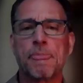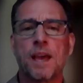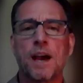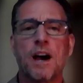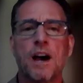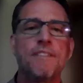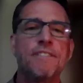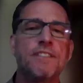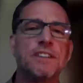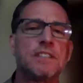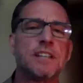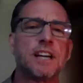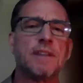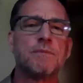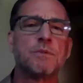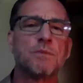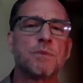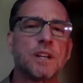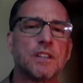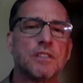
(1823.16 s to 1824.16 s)

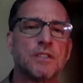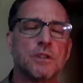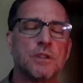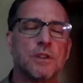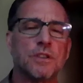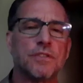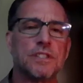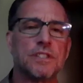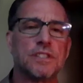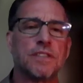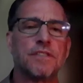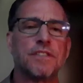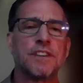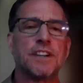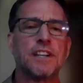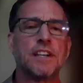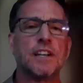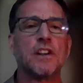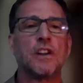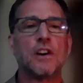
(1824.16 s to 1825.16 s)
oftentimes what I'll do if it's a
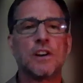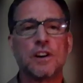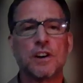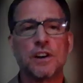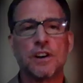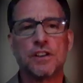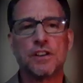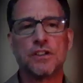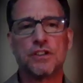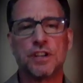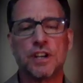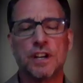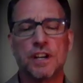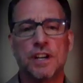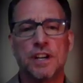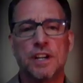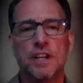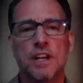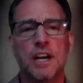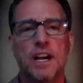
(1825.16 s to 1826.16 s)
very large
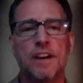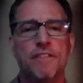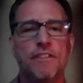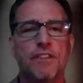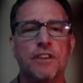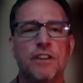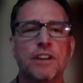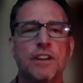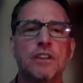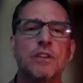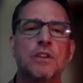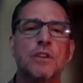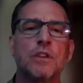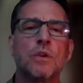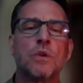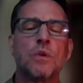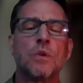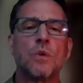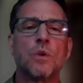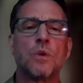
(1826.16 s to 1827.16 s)

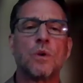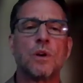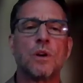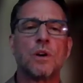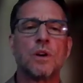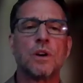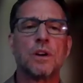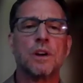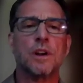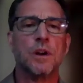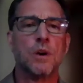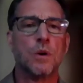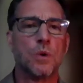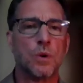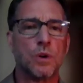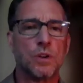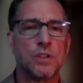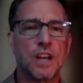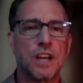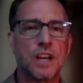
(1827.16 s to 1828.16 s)
vertical or
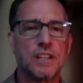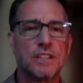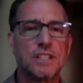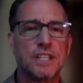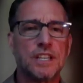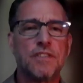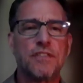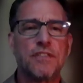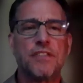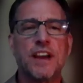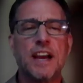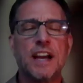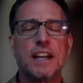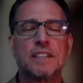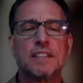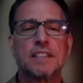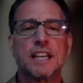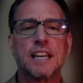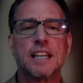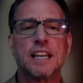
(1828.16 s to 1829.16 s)
horizontal
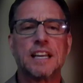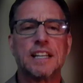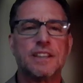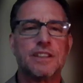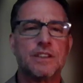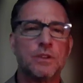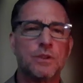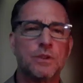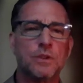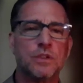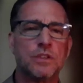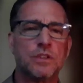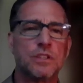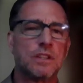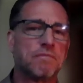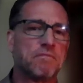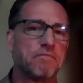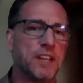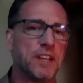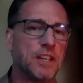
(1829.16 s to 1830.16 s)
defect and I
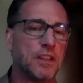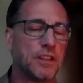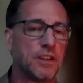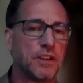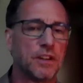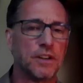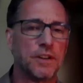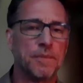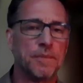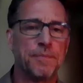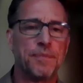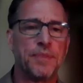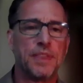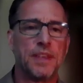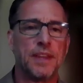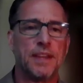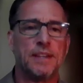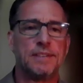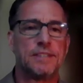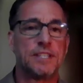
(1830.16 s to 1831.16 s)
use either
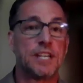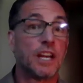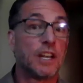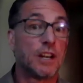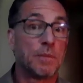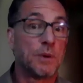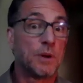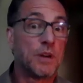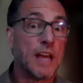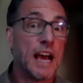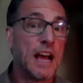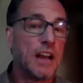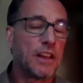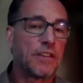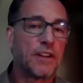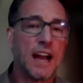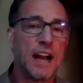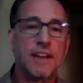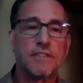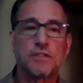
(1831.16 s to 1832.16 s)
cellular bone
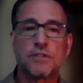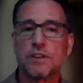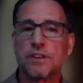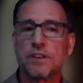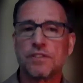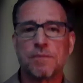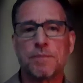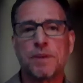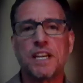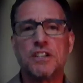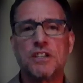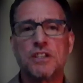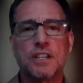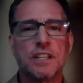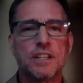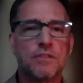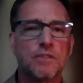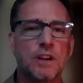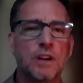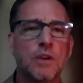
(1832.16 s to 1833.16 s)
allografts or if the patient
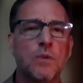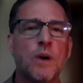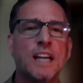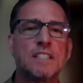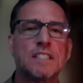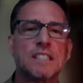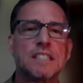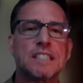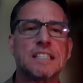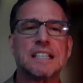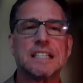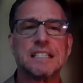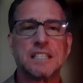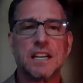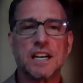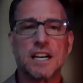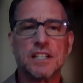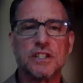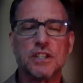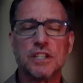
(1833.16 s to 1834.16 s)
had requested
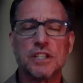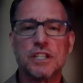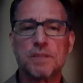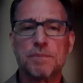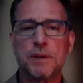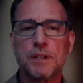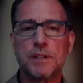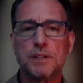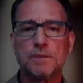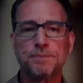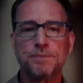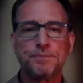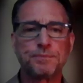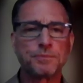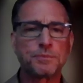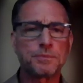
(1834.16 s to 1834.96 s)
autogenous bone,